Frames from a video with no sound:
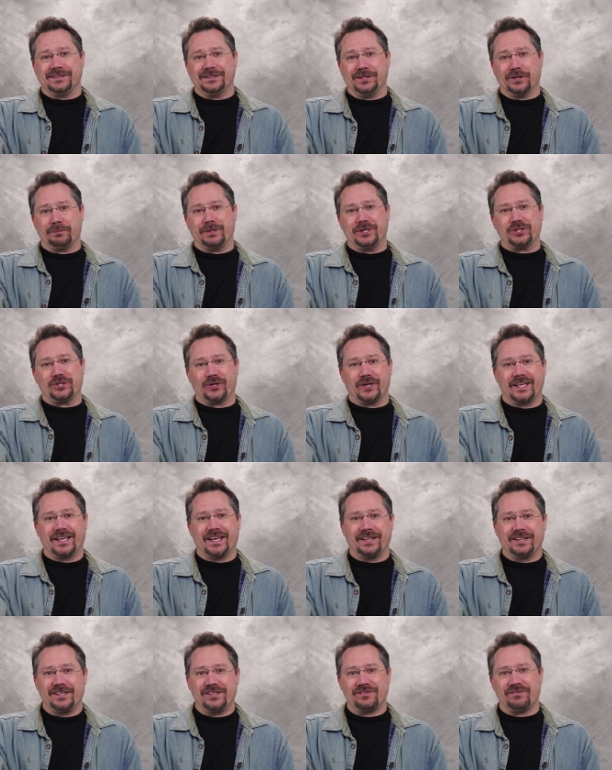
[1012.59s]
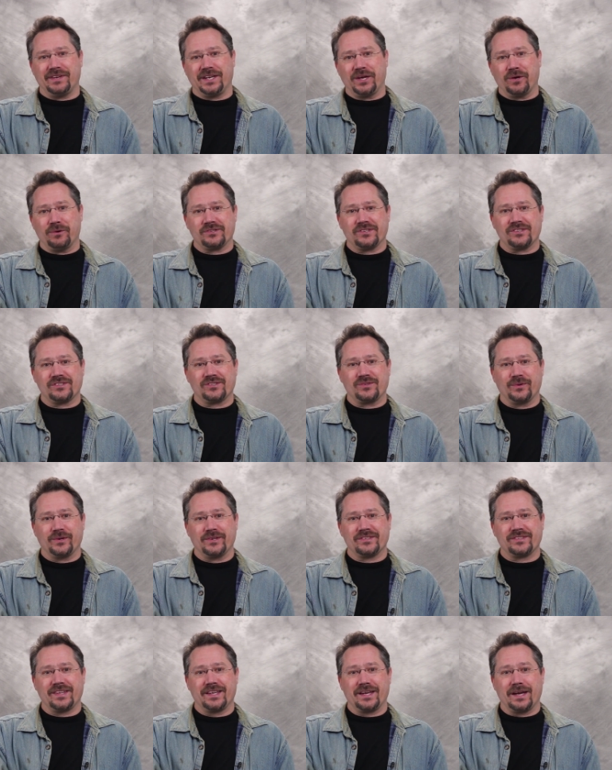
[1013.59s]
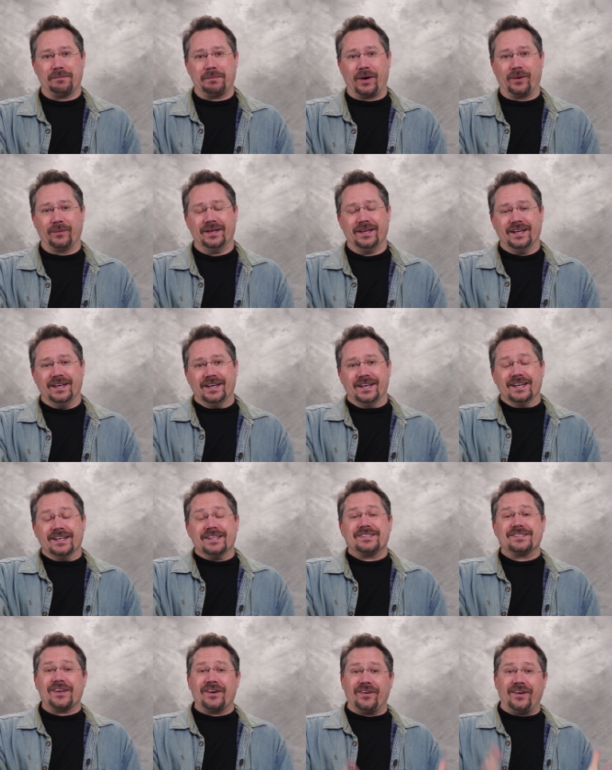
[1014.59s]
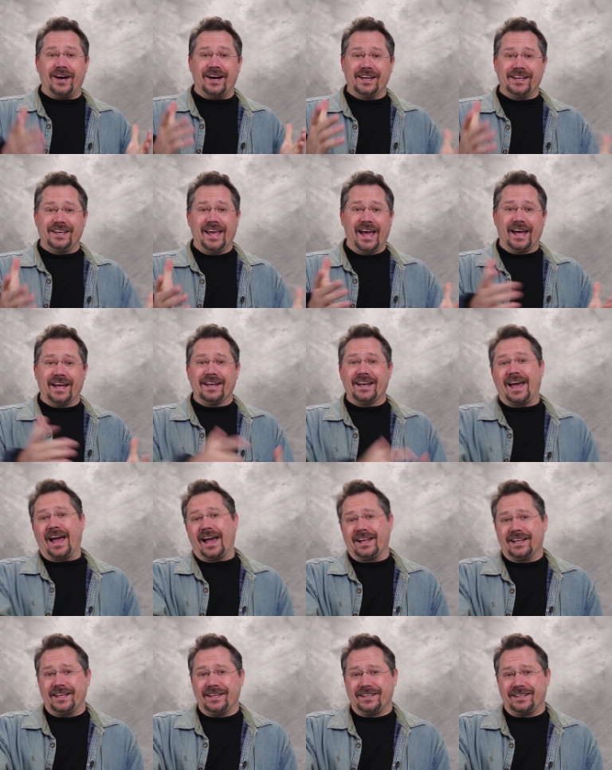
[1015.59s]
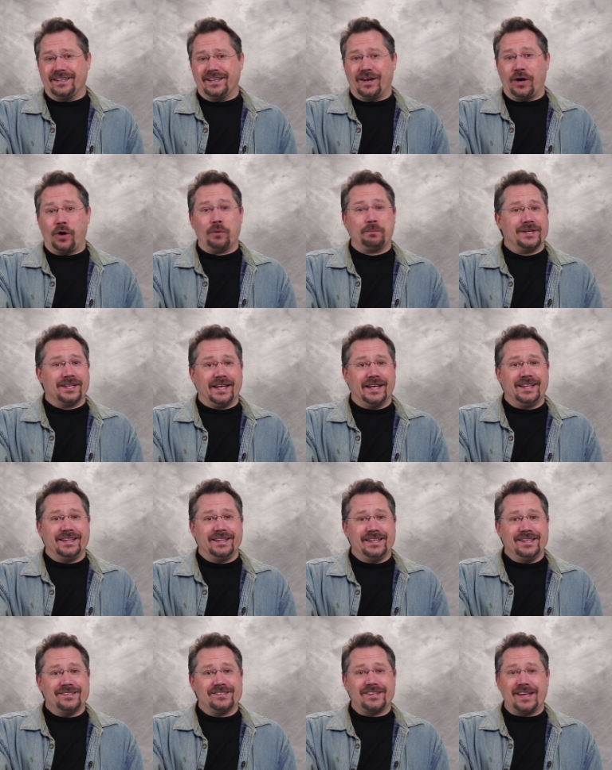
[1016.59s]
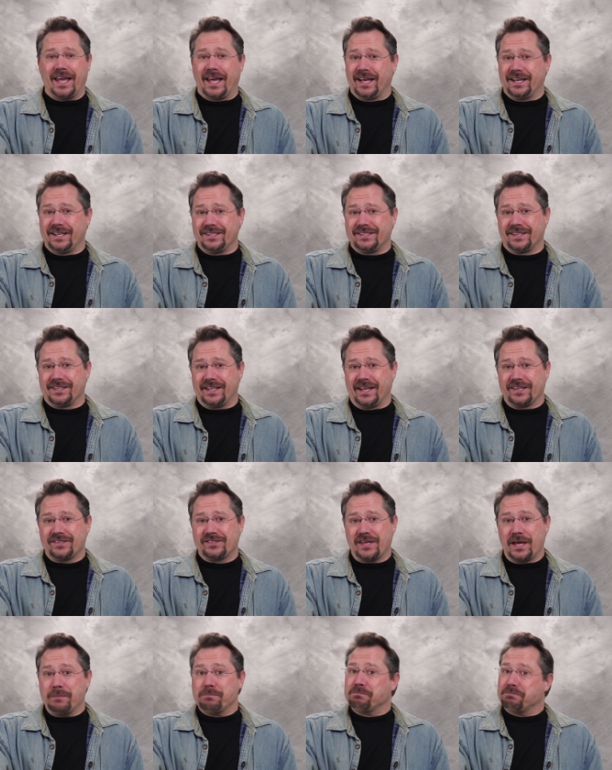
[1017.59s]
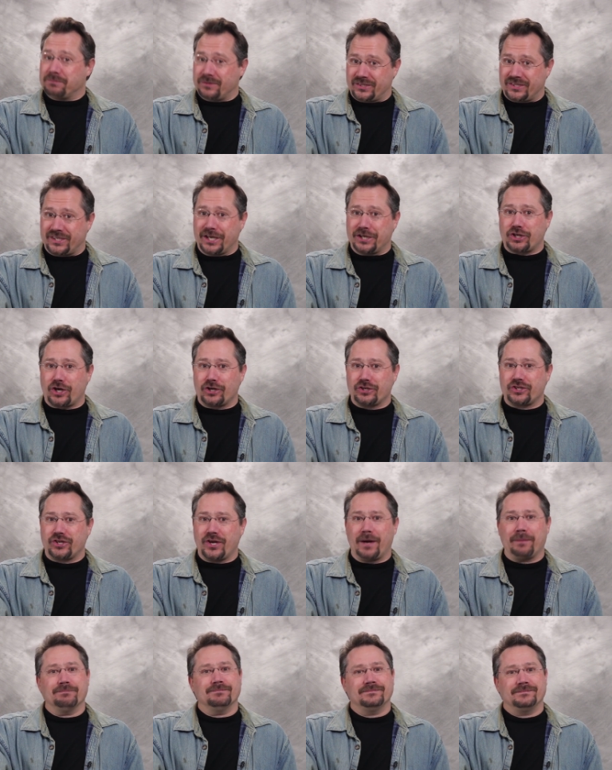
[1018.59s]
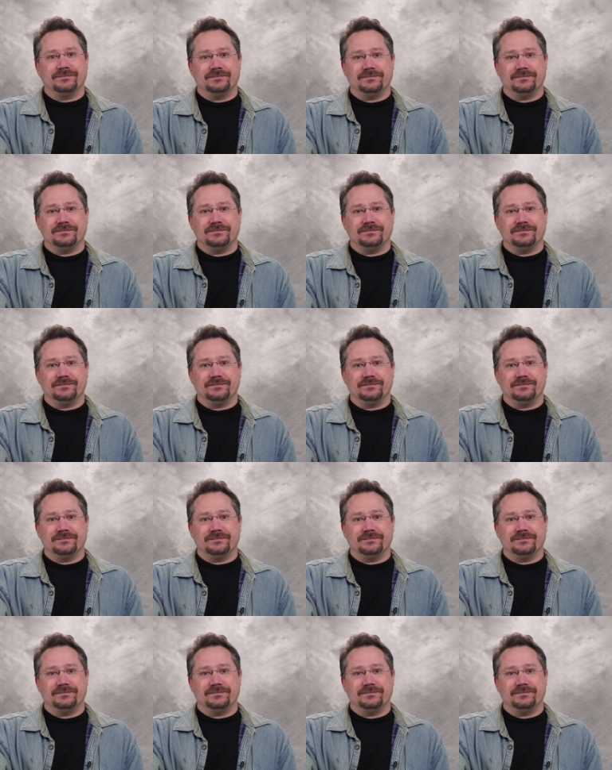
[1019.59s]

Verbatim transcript: you'll be sure to get these videos as soon as they come out. So again, hope you like these, and until next time, stay charged up.